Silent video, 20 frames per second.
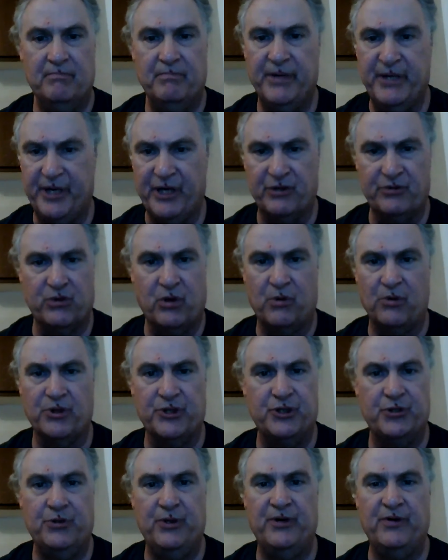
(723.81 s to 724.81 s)
Because what we're
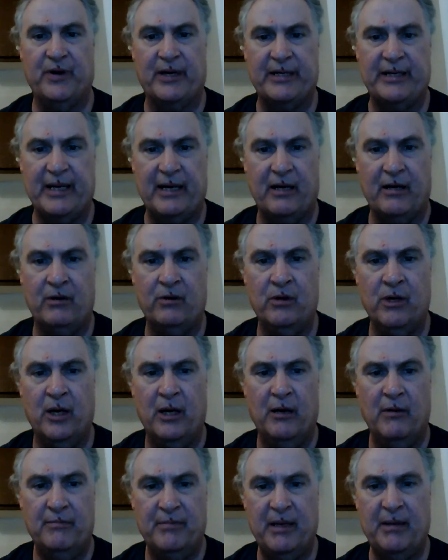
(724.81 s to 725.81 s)
doing right now
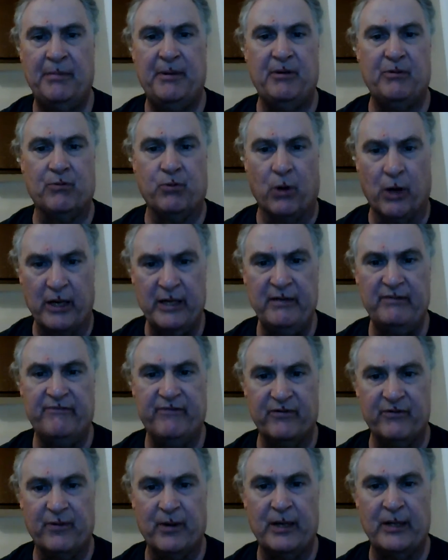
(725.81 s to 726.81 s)
may be right
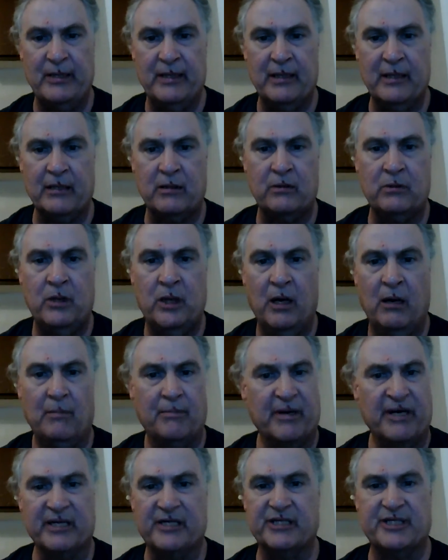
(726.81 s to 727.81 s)
for right now,
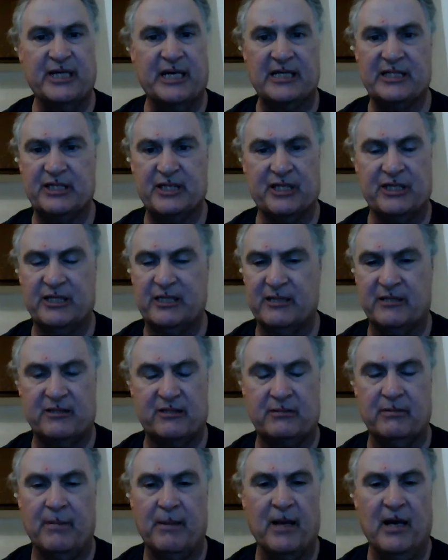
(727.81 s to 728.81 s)
but it's not
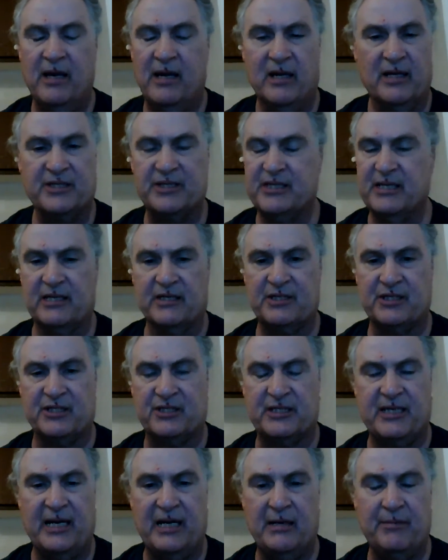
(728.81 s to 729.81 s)

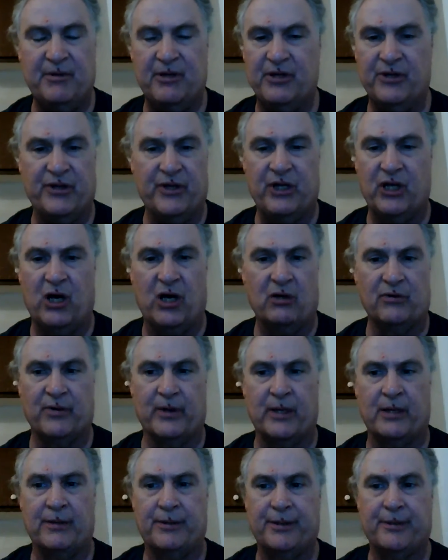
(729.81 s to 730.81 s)
sustainable in the long
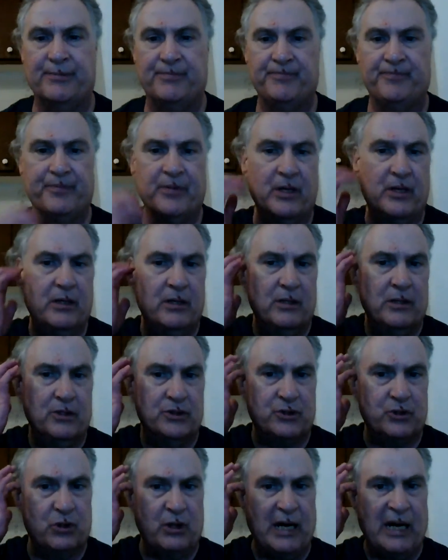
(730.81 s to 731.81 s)
run.
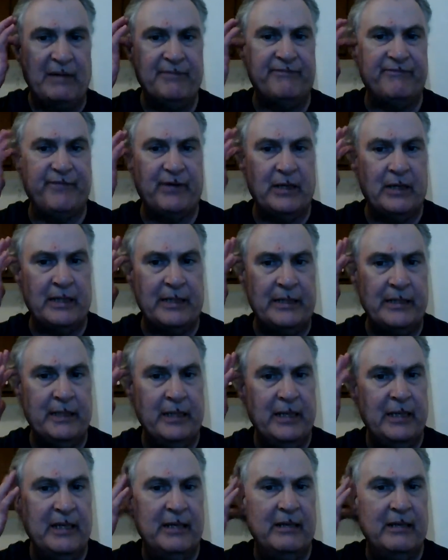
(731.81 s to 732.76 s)
So I'm fine.